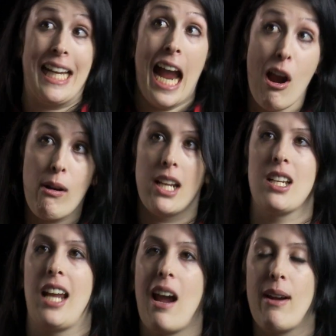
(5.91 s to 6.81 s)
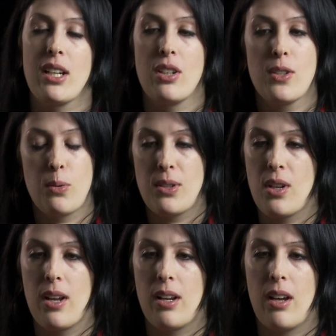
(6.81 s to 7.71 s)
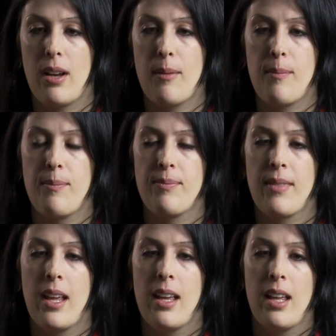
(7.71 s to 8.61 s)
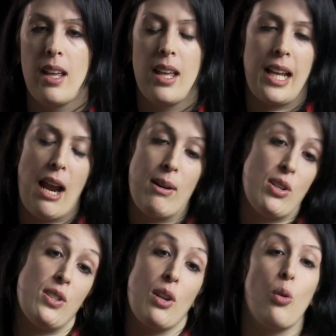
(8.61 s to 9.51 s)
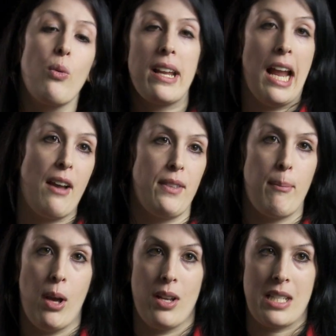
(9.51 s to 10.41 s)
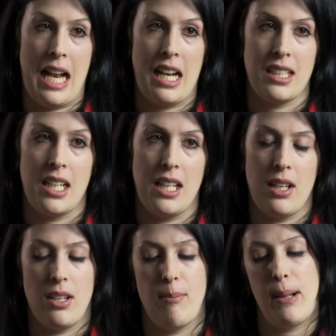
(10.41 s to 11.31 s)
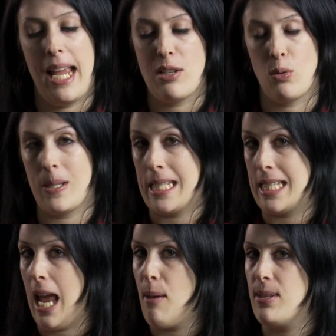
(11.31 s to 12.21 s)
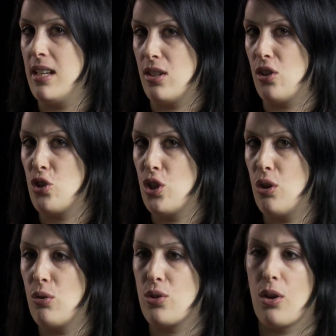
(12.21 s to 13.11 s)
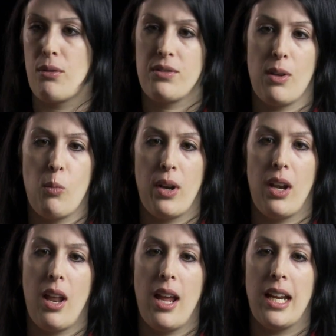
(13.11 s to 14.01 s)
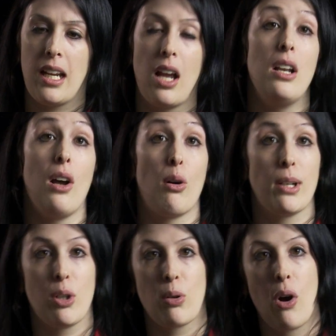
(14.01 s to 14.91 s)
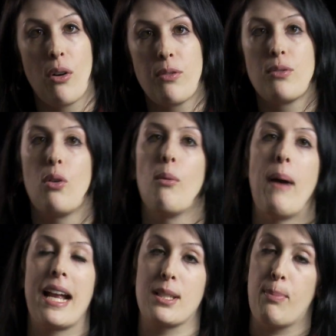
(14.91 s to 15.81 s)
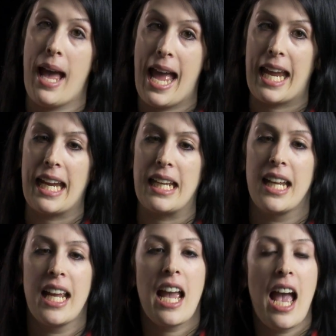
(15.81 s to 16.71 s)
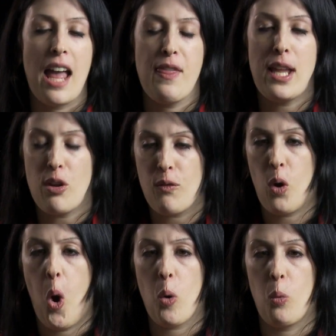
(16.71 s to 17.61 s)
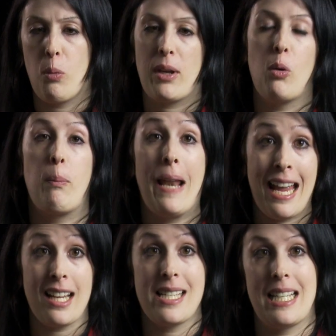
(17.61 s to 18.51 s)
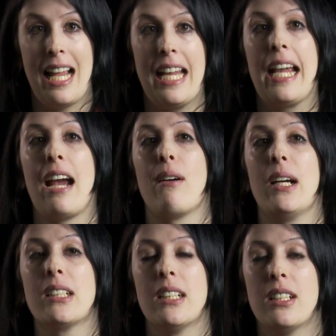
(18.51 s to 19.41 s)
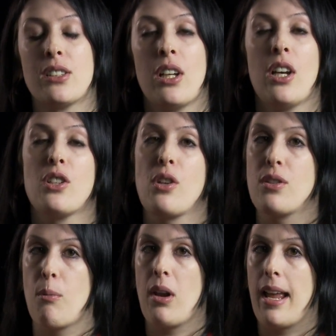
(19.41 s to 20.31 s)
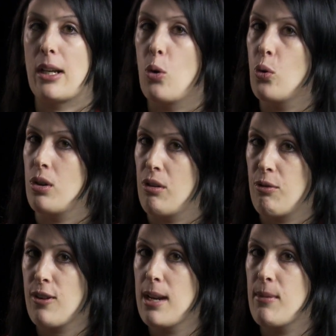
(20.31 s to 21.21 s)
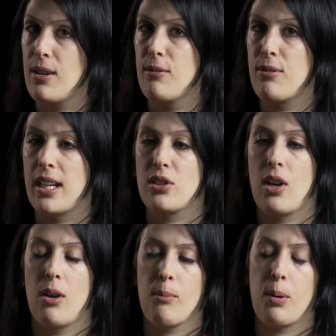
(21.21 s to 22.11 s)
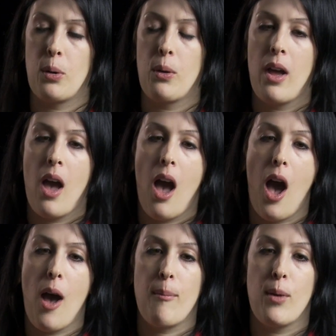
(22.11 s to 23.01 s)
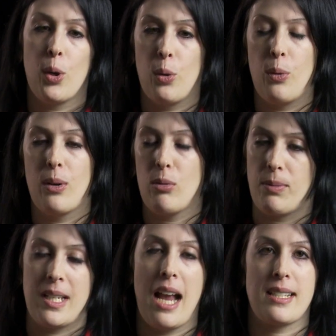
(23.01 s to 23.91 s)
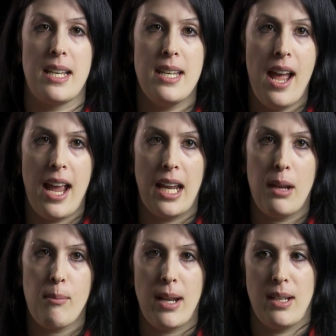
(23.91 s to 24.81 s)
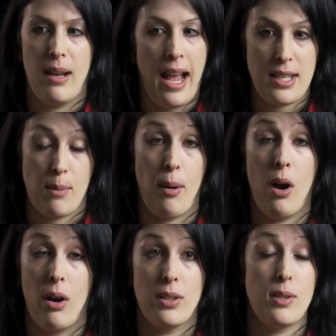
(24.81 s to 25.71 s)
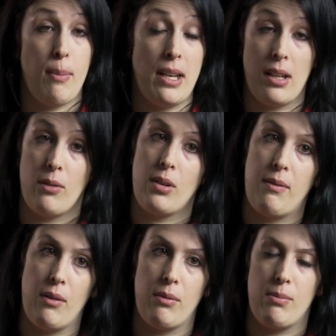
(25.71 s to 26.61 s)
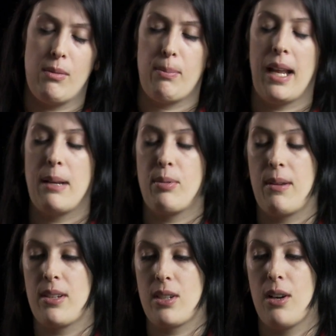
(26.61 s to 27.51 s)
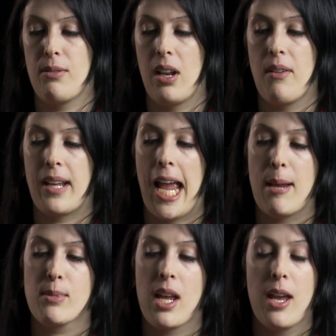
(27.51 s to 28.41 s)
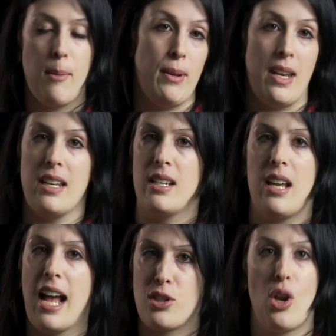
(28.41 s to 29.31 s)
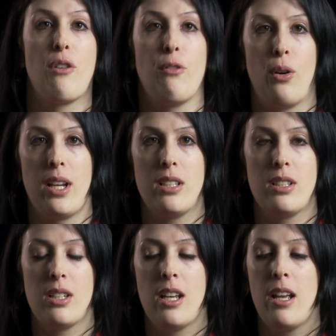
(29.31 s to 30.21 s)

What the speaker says: characters, which are characters that already have their personality, that the player sort of steps into the shoes of, someone like Lara Croft or Max Payne. And then you've got what we call blank slate characters, so someone like Gordon Freeman, for example, who obviously has a name and has a past, depending on if you've played previous Half-Life games, but has no voice.